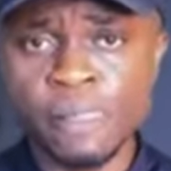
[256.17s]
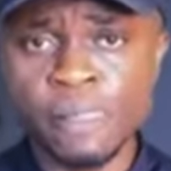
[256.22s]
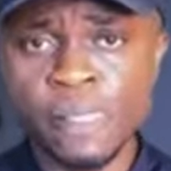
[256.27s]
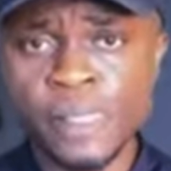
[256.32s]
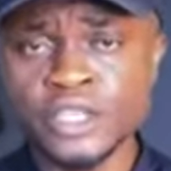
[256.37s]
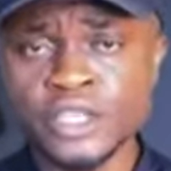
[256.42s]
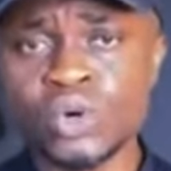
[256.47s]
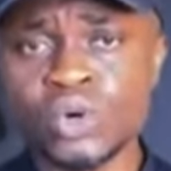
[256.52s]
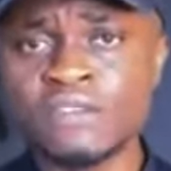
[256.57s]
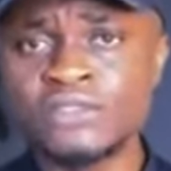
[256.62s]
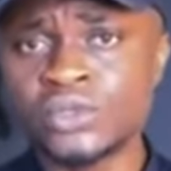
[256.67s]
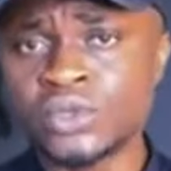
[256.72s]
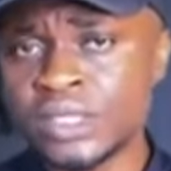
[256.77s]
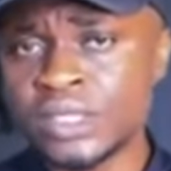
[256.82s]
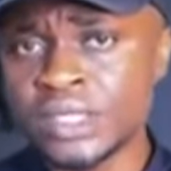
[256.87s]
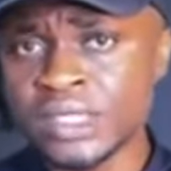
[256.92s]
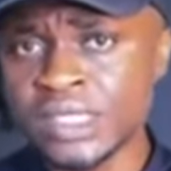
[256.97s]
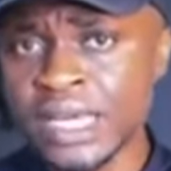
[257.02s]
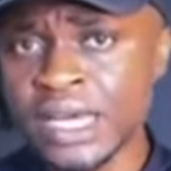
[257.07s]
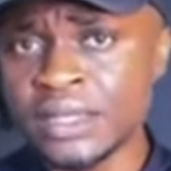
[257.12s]
you have to
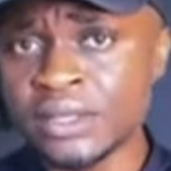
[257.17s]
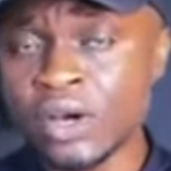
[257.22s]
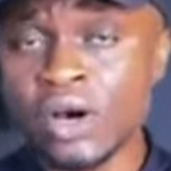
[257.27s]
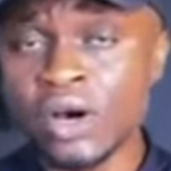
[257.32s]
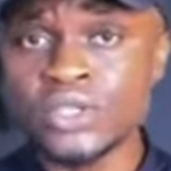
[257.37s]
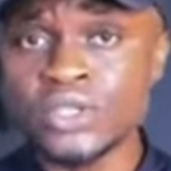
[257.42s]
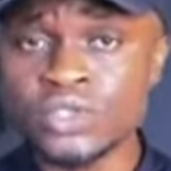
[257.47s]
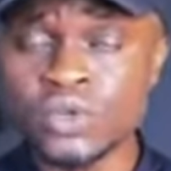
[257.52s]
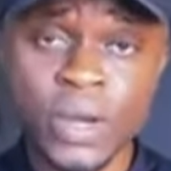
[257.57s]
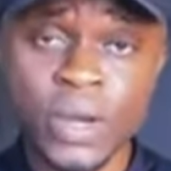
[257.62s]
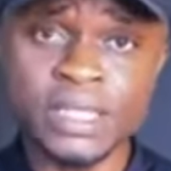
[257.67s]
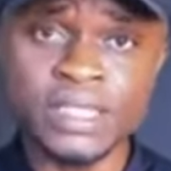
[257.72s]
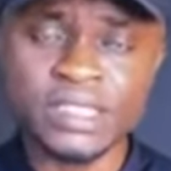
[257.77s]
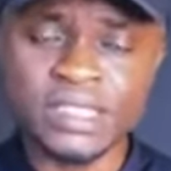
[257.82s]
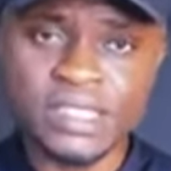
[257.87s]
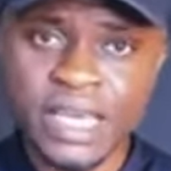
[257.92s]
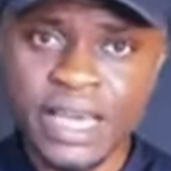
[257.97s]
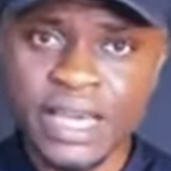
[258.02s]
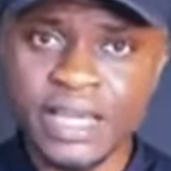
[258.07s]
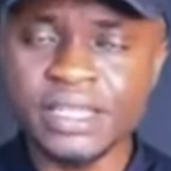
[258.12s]
understand also when he
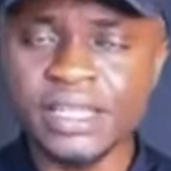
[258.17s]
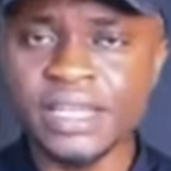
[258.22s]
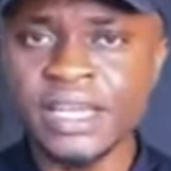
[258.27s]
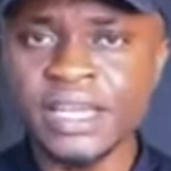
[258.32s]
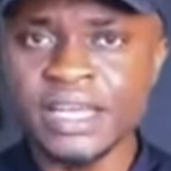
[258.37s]
said